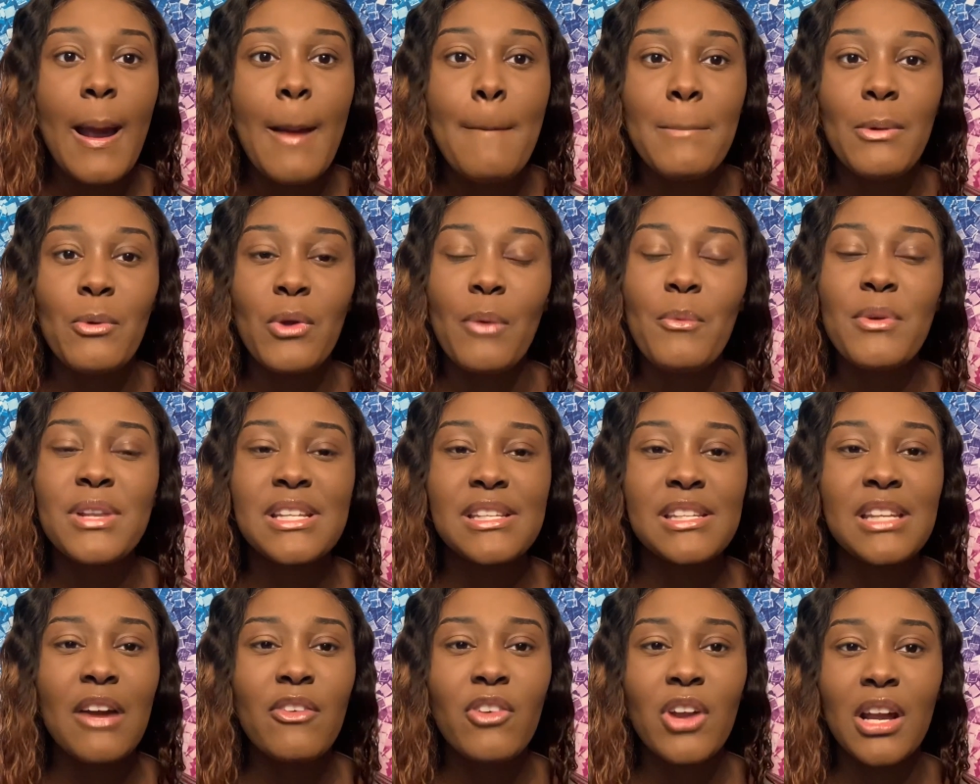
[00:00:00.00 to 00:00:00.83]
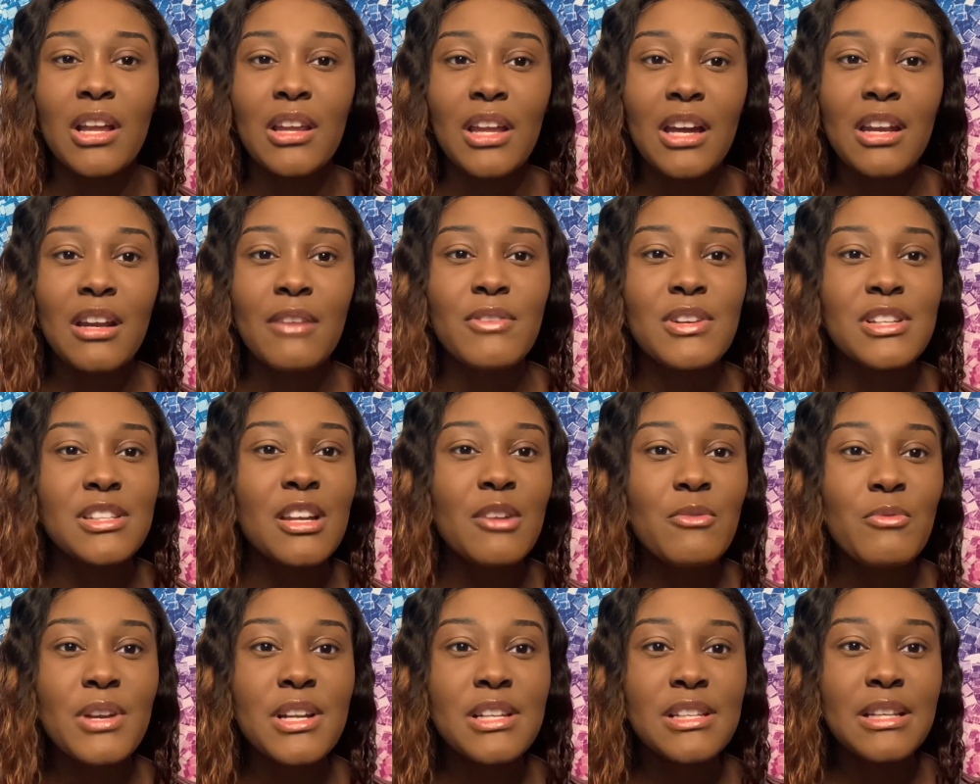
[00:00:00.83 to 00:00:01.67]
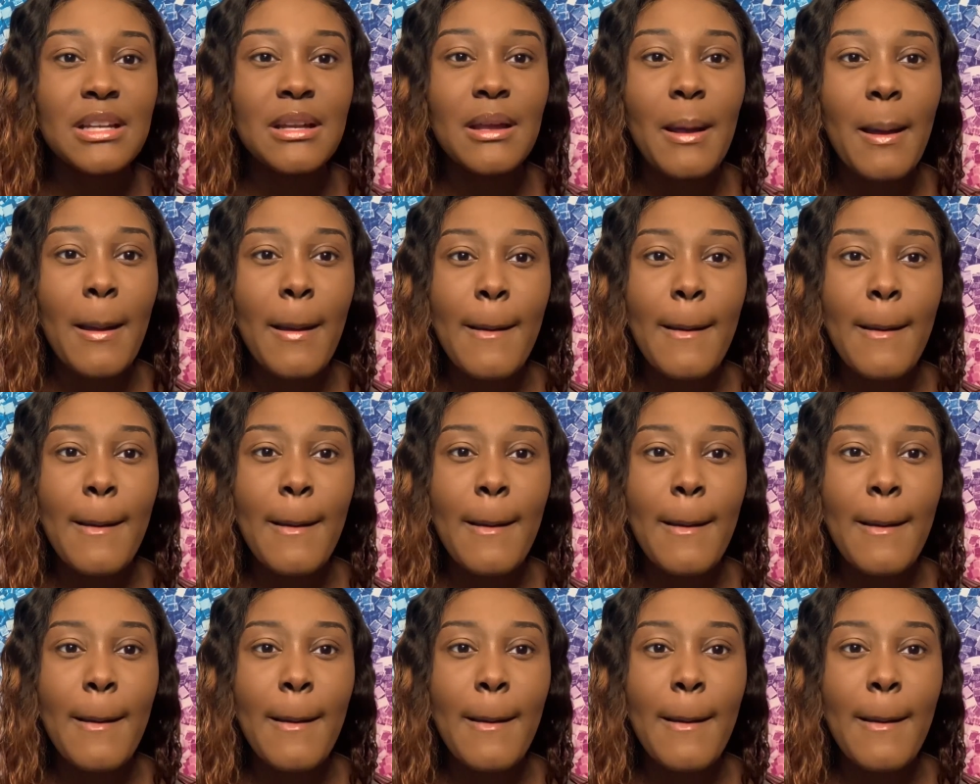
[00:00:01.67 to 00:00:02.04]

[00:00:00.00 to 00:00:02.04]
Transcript: But when I went to South Carolina, for some reason